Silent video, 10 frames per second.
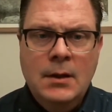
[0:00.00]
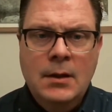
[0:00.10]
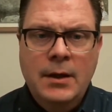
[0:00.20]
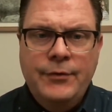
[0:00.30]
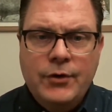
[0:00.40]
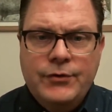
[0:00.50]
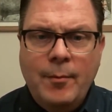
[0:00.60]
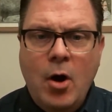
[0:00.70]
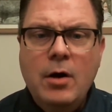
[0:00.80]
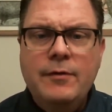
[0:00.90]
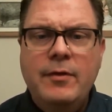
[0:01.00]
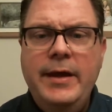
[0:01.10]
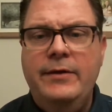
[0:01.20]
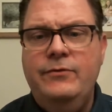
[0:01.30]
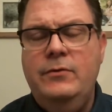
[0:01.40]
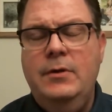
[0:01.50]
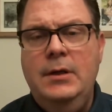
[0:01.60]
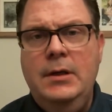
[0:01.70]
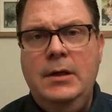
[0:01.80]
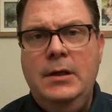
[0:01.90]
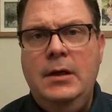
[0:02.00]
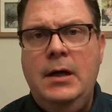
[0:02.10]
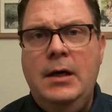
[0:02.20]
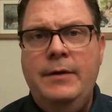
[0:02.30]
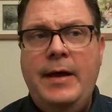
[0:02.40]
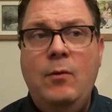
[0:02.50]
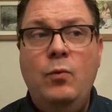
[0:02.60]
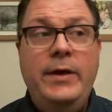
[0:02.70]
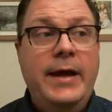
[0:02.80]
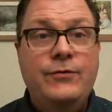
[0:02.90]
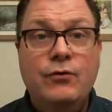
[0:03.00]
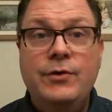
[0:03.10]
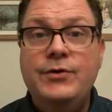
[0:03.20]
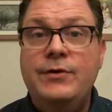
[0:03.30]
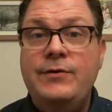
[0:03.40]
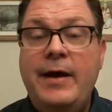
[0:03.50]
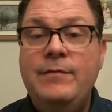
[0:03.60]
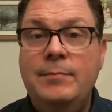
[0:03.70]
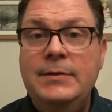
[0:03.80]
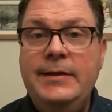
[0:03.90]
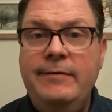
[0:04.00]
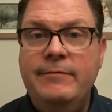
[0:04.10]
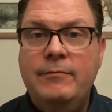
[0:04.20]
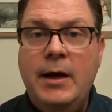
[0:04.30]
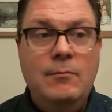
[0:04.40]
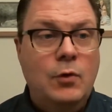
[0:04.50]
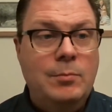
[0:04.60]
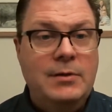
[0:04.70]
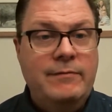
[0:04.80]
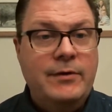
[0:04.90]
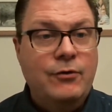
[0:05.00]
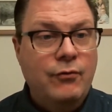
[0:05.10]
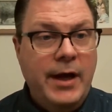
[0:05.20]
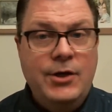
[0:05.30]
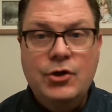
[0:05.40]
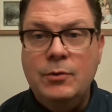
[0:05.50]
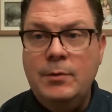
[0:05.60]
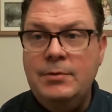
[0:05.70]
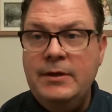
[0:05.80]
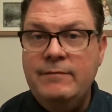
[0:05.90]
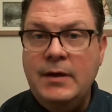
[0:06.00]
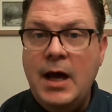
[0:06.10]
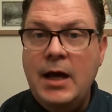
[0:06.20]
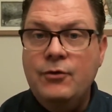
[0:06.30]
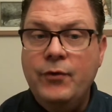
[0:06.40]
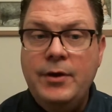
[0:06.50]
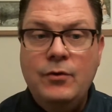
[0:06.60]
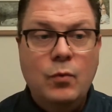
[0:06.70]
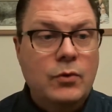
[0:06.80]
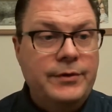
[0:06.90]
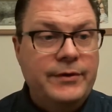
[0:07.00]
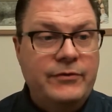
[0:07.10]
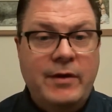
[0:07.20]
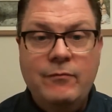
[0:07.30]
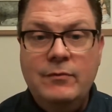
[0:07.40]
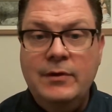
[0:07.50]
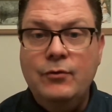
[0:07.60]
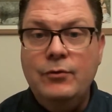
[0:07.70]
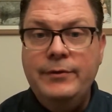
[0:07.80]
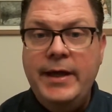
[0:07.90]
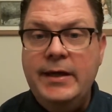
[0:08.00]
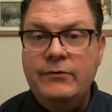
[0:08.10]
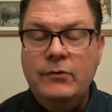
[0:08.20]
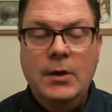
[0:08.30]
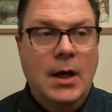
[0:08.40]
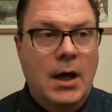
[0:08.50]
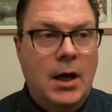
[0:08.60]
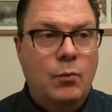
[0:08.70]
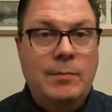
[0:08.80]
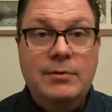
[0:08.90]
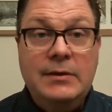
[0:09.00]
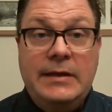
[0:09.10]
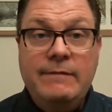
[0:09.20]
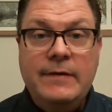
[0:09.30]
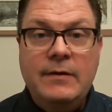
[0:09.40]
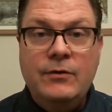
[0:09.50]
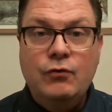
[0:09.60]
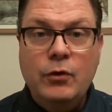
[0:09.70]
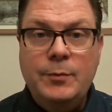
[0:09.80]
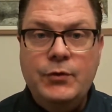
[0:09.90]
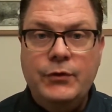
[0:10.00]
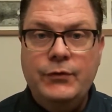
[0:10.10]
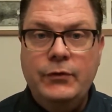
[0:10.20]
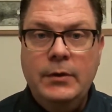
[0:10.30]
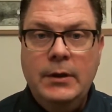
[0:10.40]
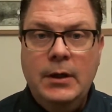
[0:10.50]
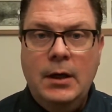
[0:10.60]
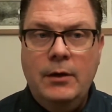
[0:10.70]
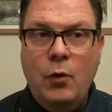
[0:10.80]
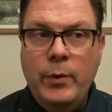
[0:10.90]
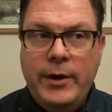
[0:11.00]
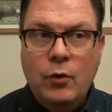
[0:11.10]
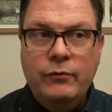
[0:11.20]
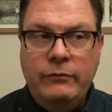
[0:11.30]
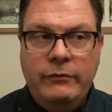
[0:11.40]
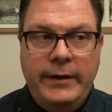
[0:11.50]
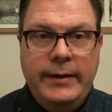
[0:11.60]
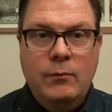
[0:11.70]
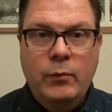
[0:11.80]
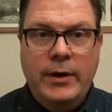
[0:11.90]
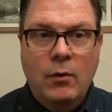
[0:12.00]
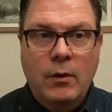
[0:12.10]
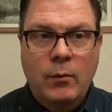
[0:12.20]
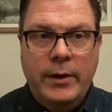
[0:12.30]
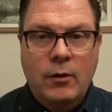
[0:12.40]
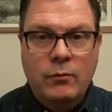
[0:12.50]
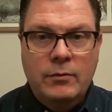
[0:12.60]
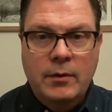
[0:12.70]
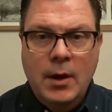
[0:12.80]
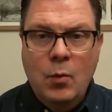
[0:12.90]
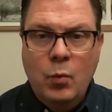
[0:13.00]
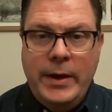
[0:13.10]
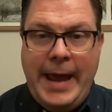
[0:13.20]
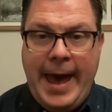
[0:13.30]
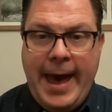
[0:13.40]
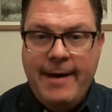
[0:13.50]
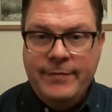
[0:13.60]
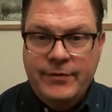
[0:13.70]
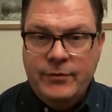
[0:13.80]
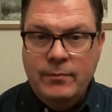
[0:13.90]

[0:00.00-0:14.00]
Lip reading: There are some hard things that we as Christians have to believe, right? We believe in creation. We believe that God created the world in 7 literal days. We believe in the scriptures, though we don't see it. We have this.